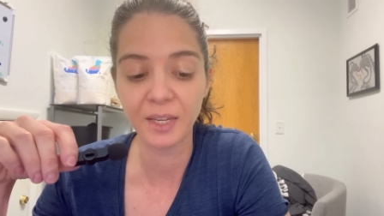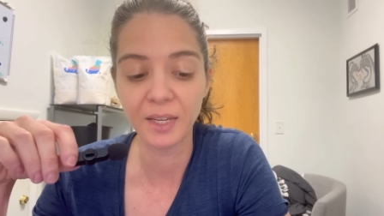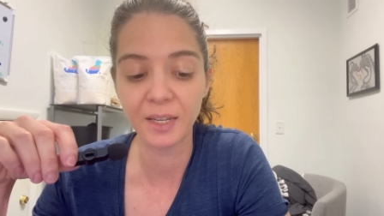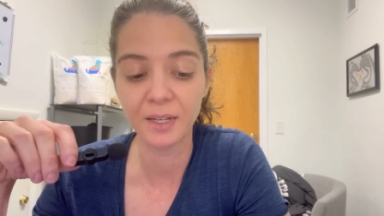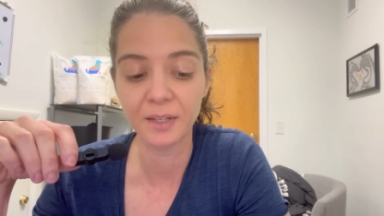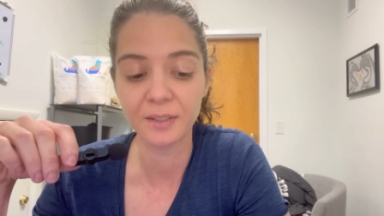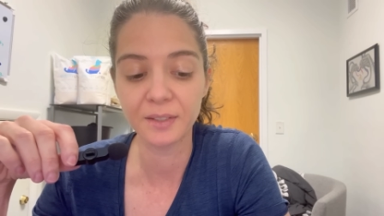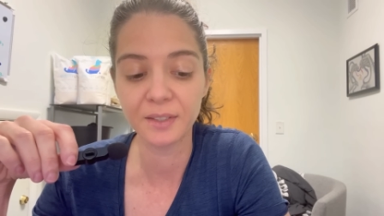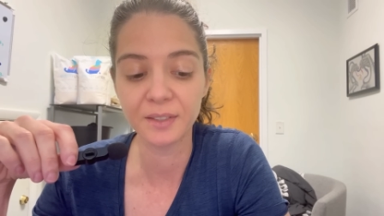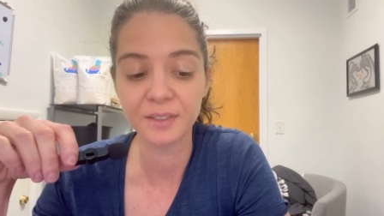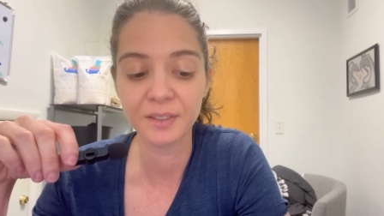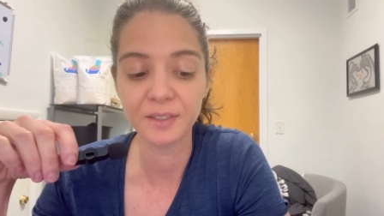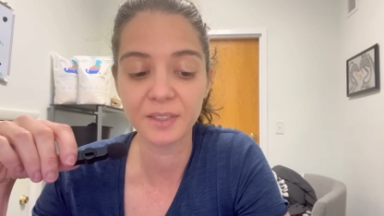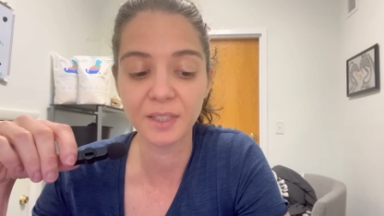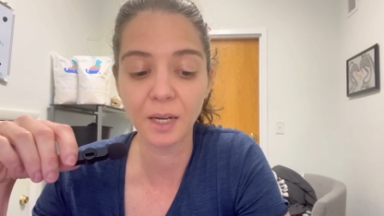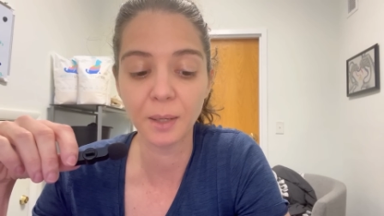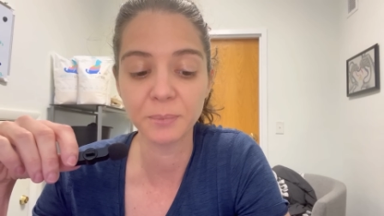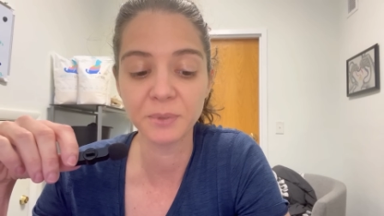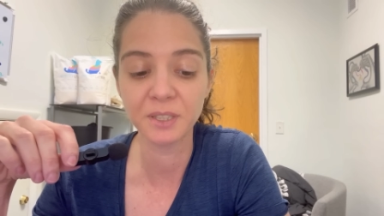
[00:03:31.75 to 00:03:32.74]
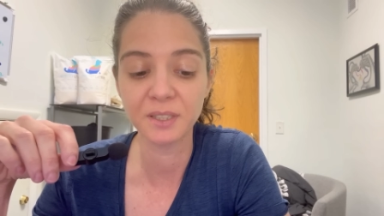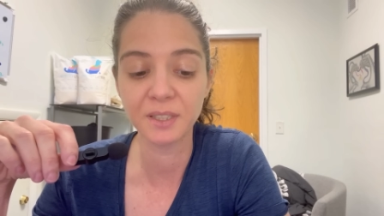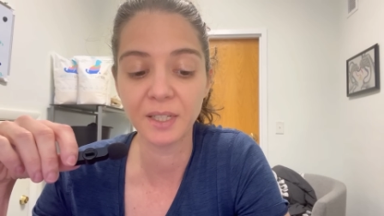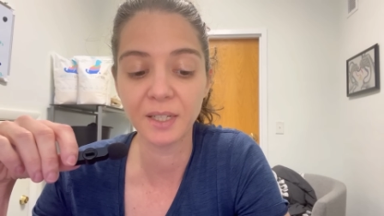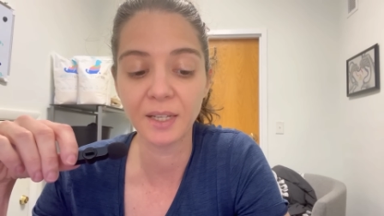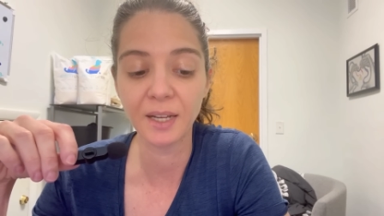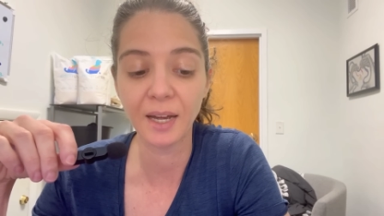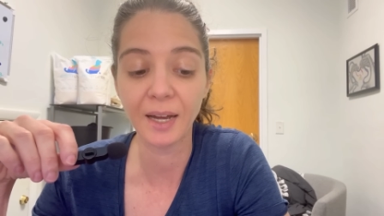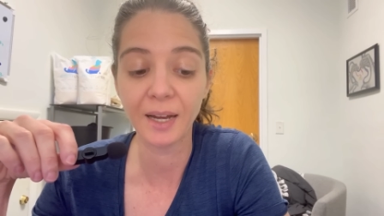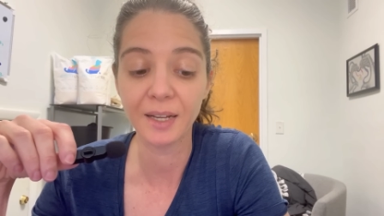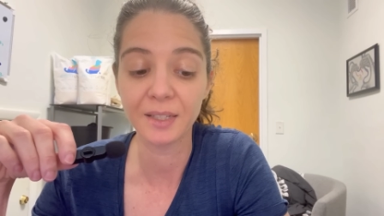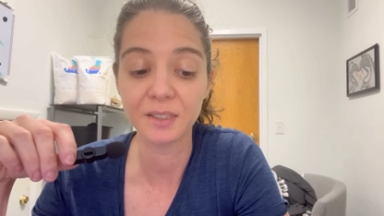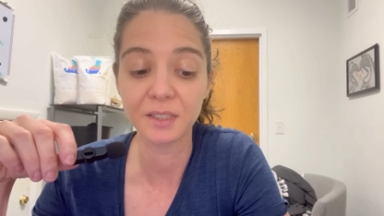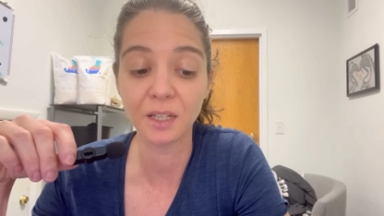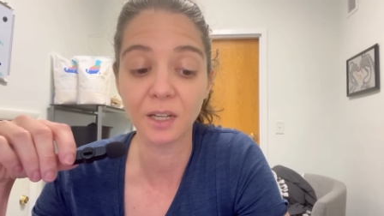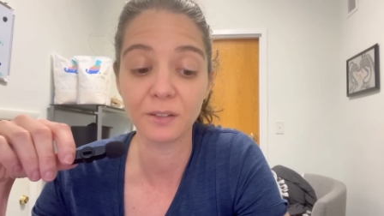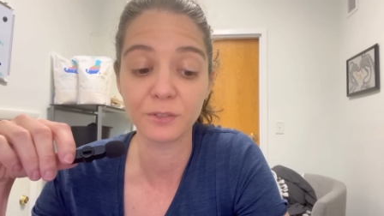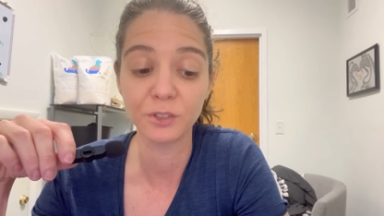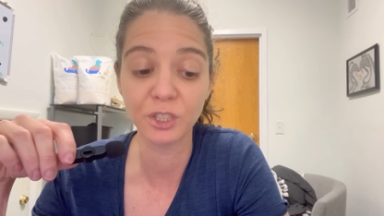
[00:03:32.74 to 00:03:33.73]
and this is up to date
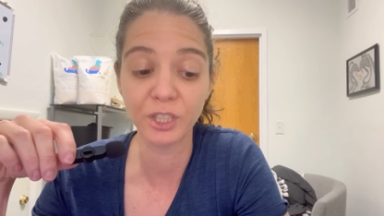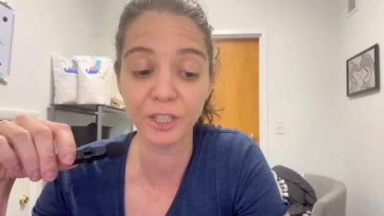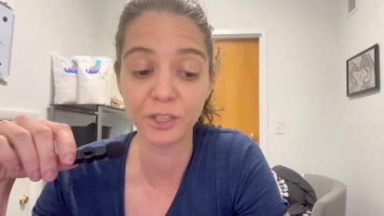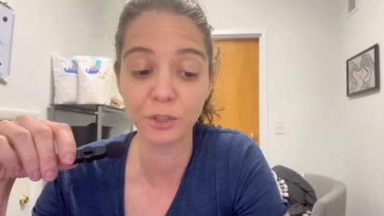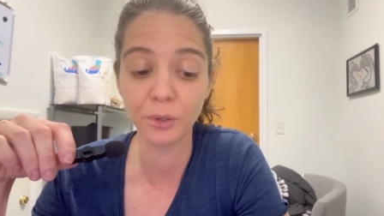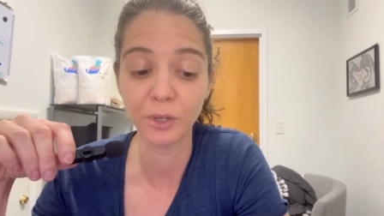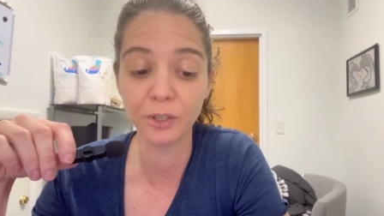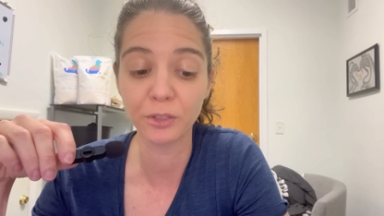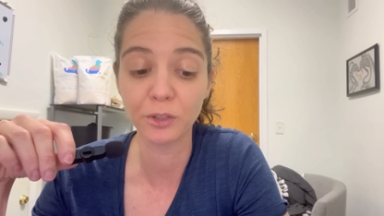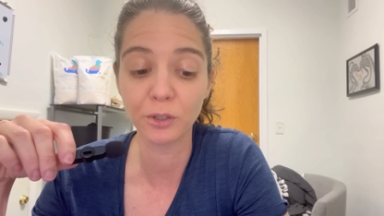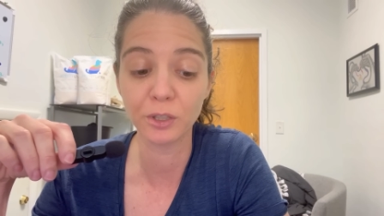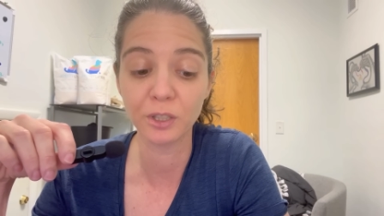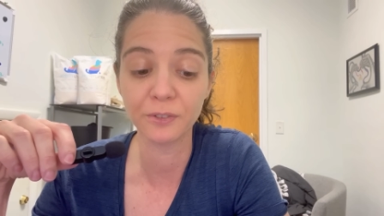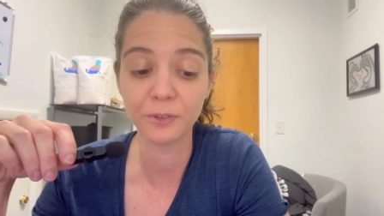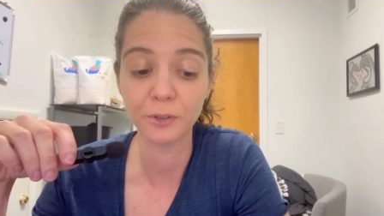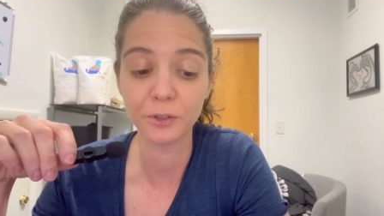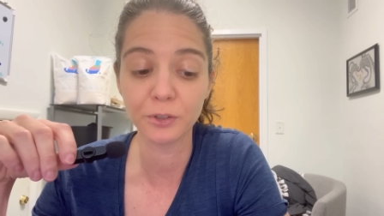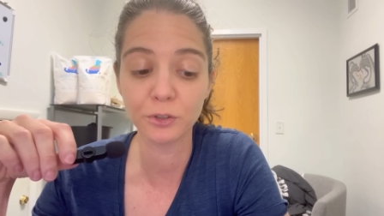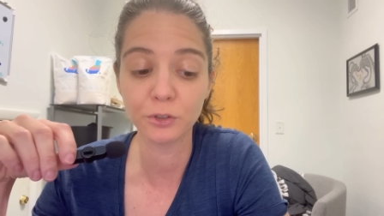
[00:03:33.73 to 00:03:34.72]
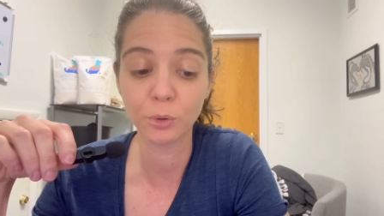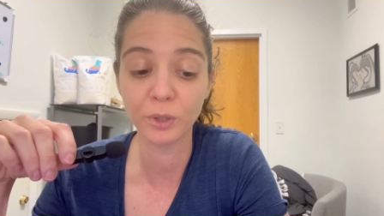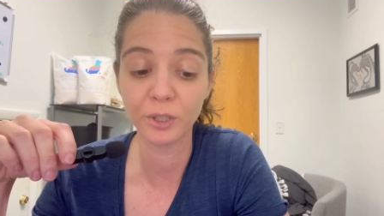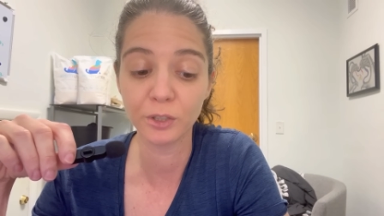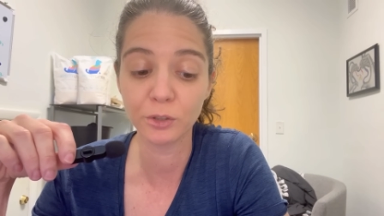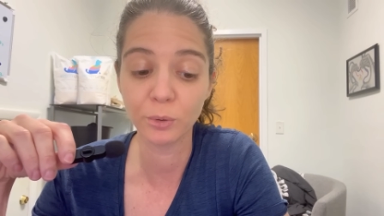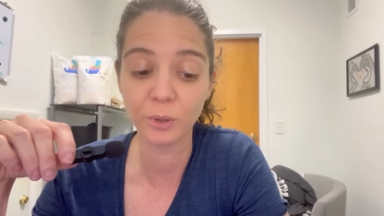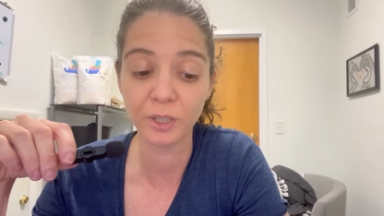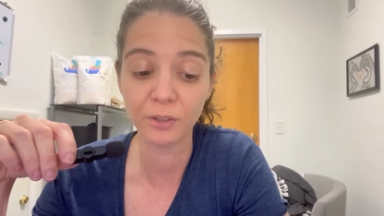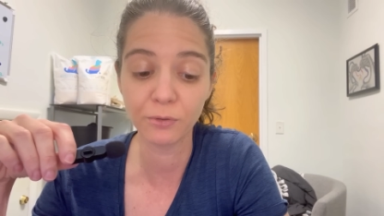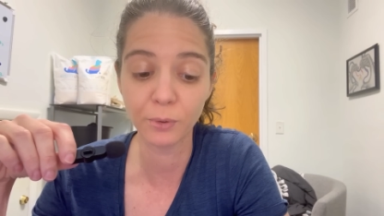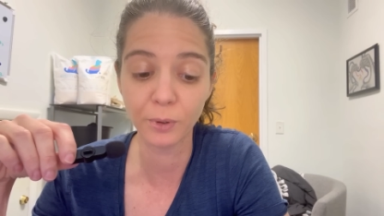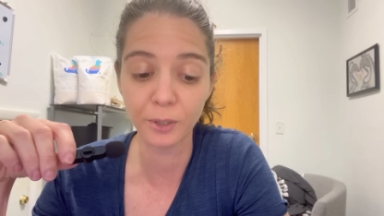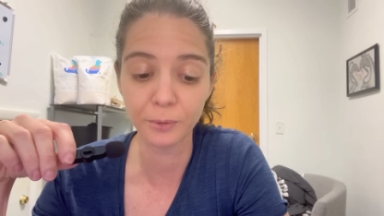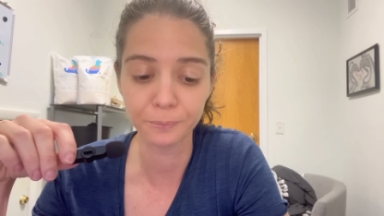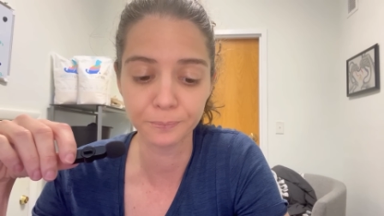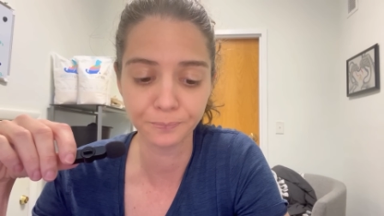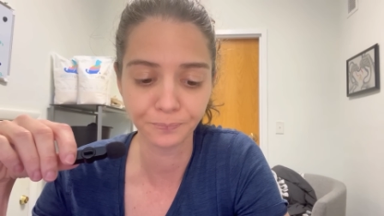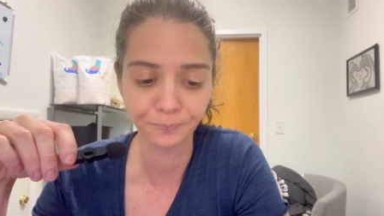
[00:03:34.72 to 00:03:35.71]
as of January 31st,
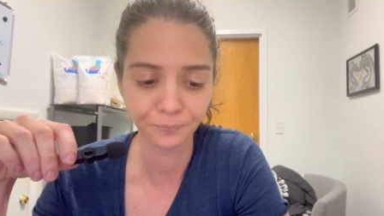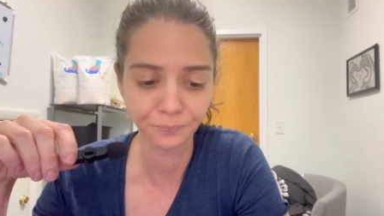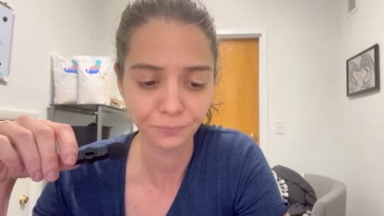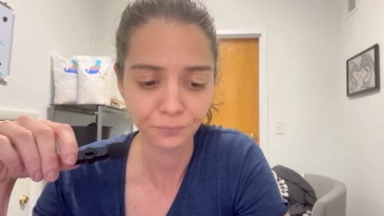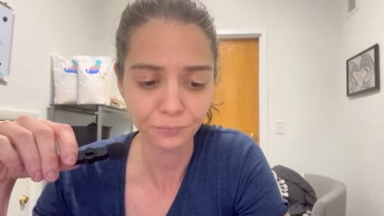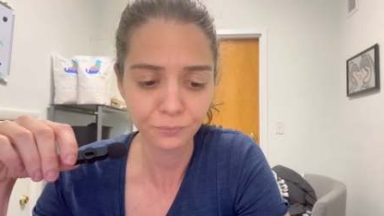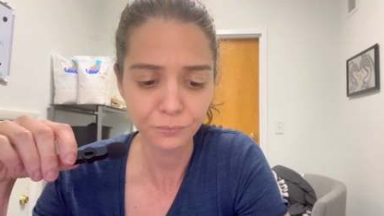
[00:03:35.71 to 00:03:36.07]
2024.